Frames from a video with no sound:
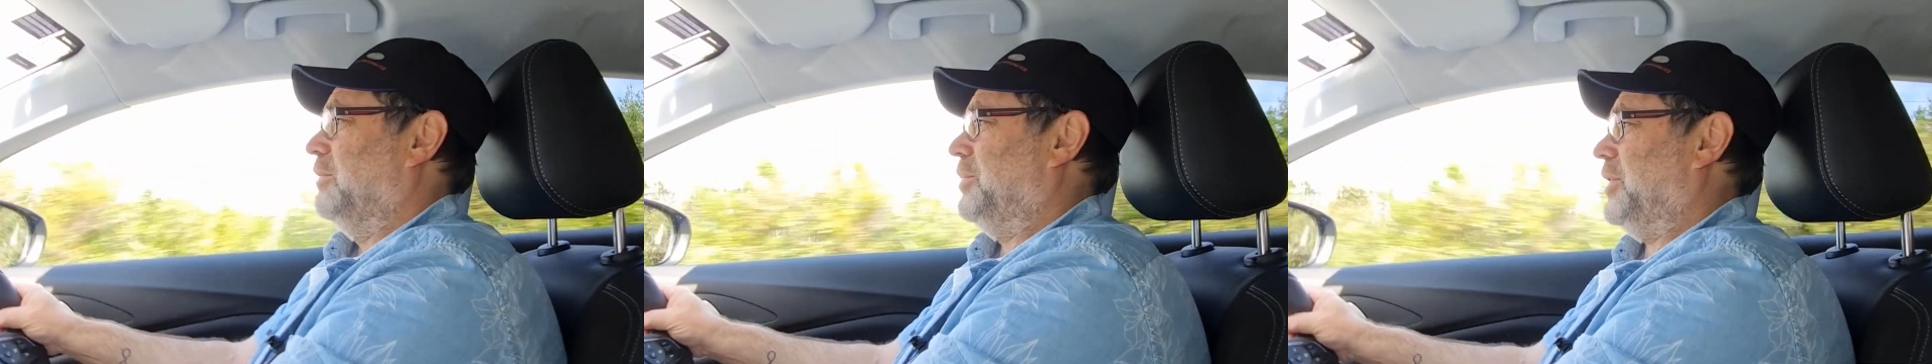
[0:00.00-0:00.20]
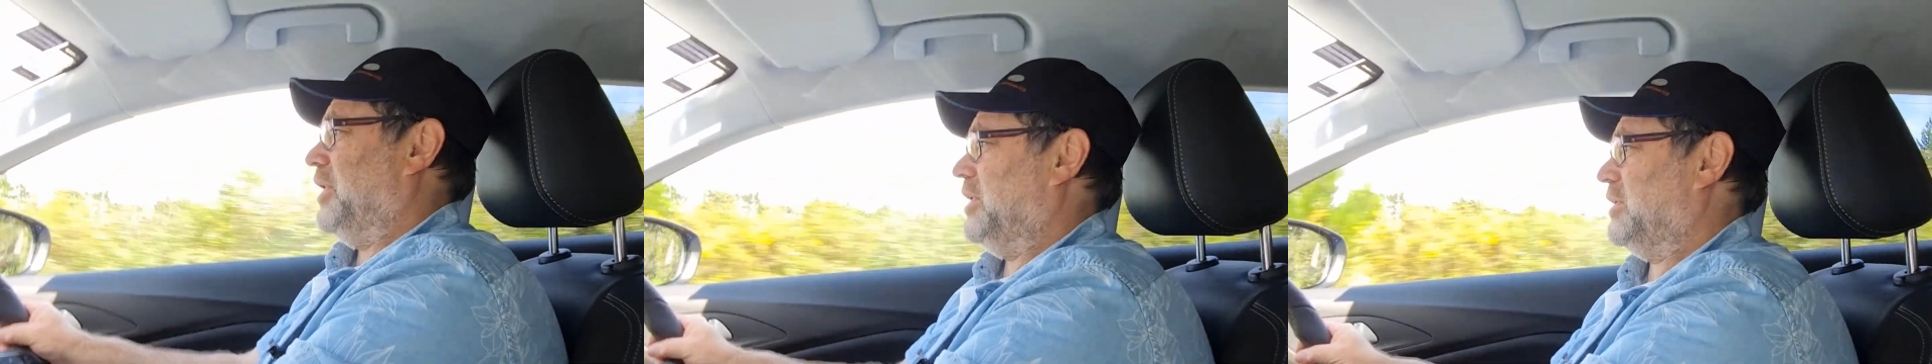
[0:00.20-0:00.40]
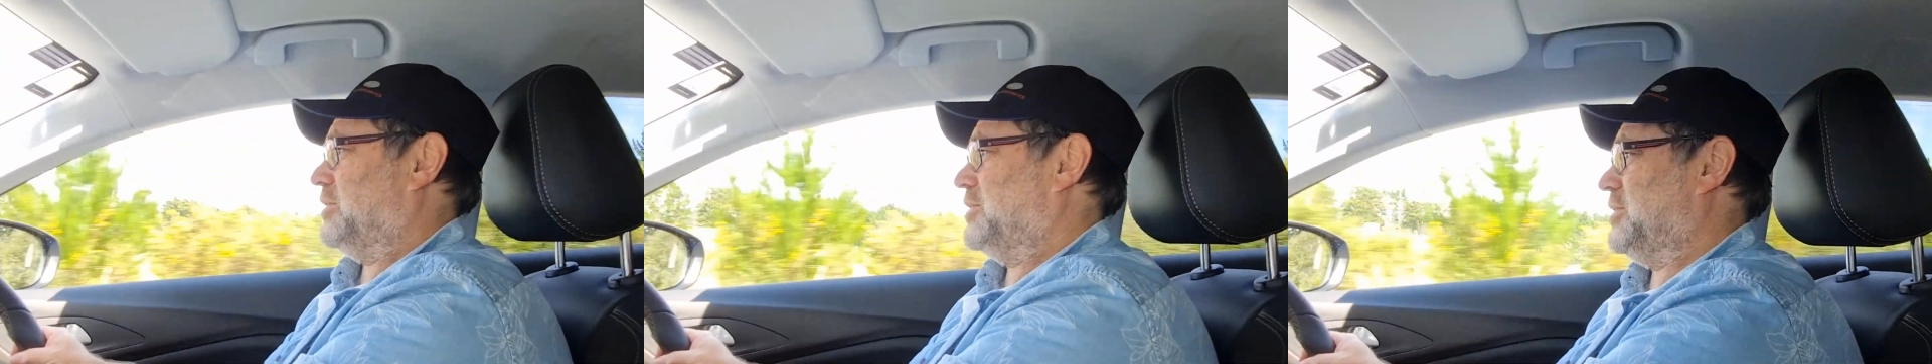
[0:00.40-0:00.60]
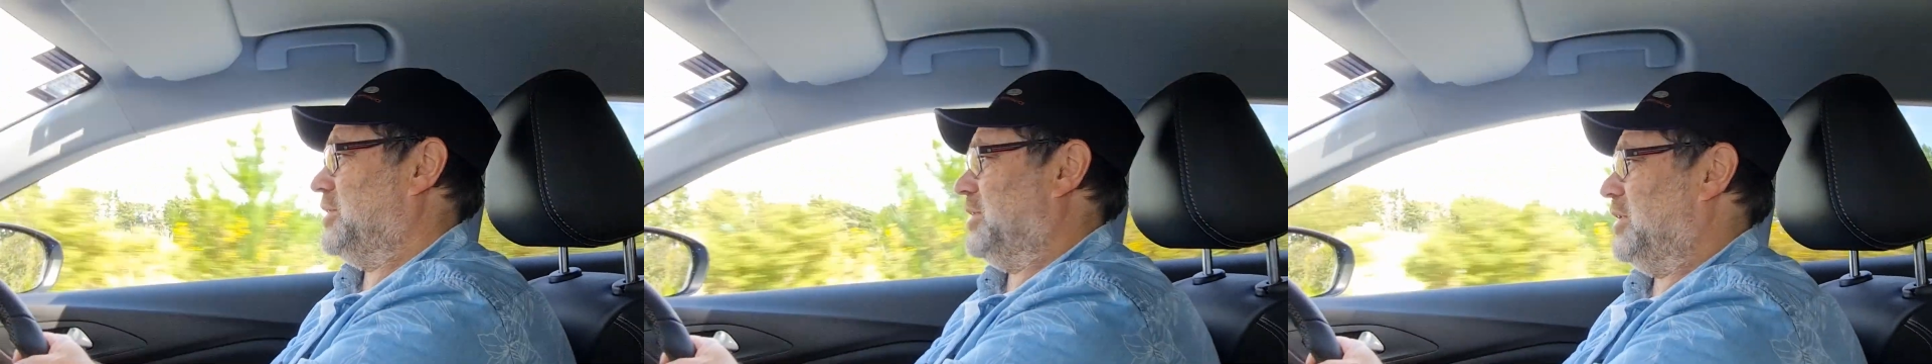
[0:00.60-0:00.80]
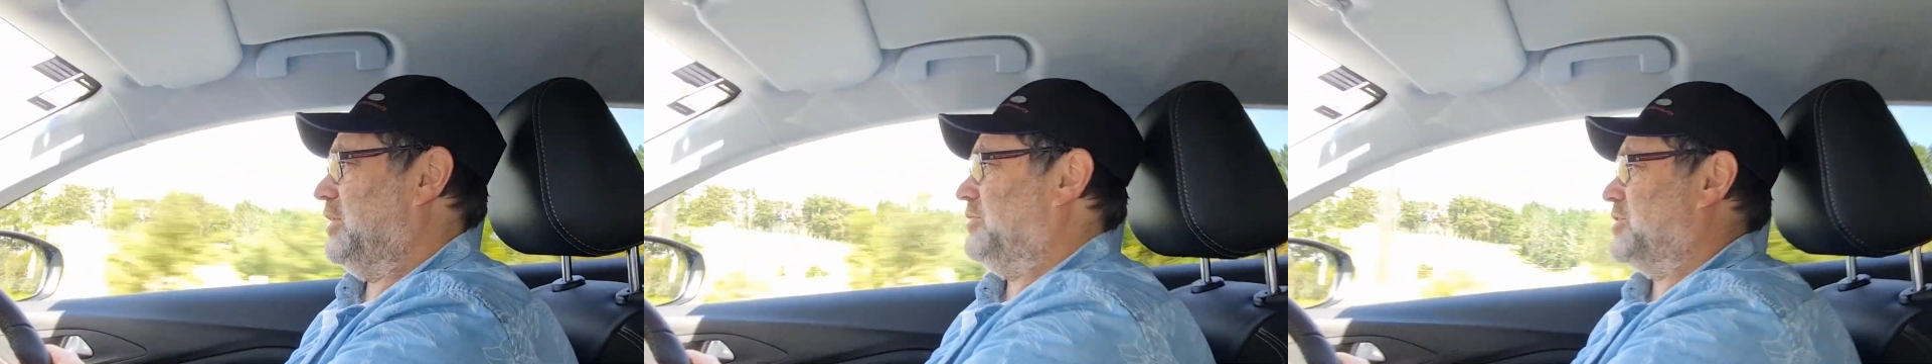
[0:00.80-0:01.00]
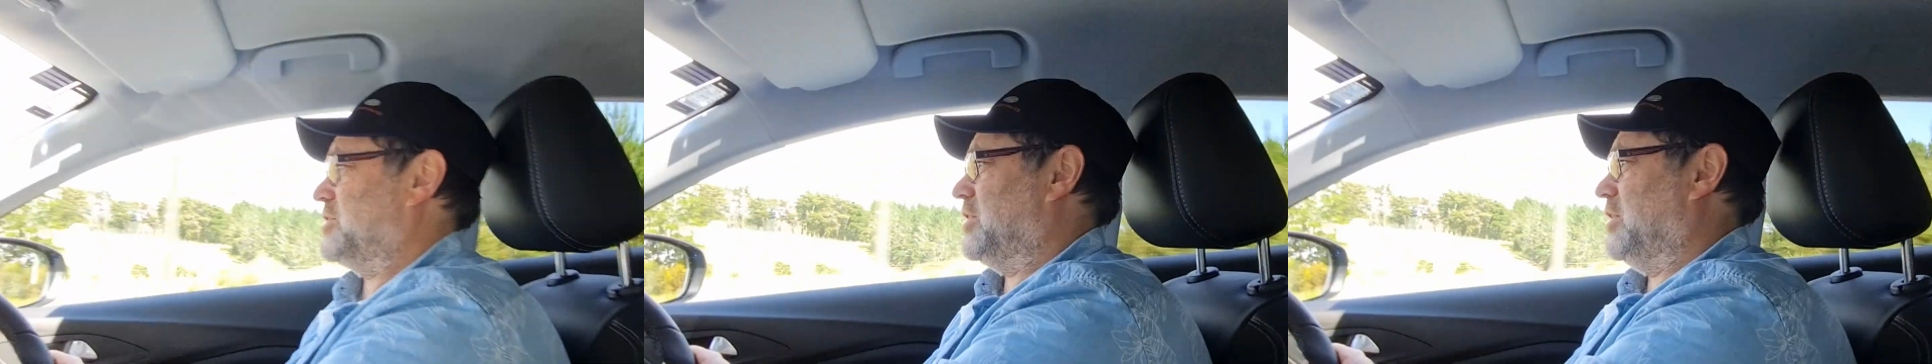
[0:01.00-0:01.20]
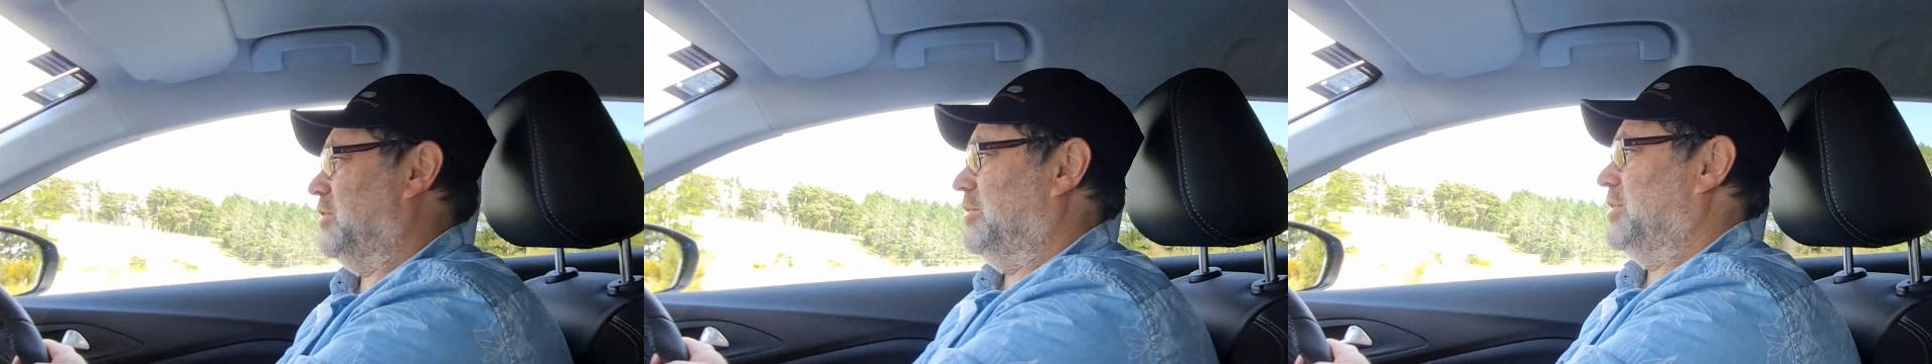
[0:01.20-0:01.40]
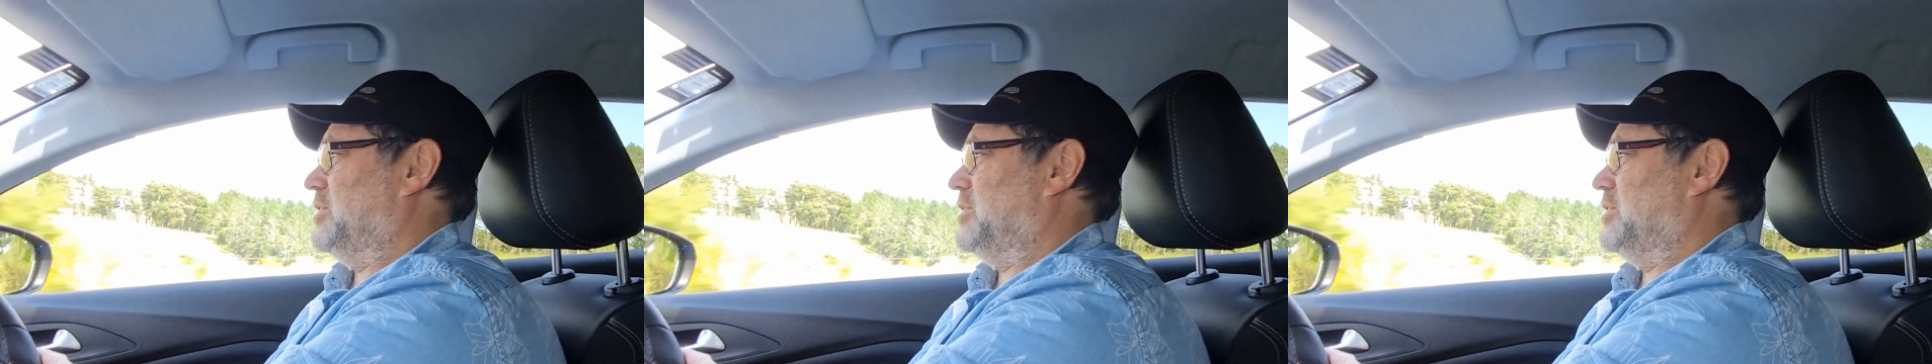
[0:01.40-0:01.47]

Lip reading: But even so,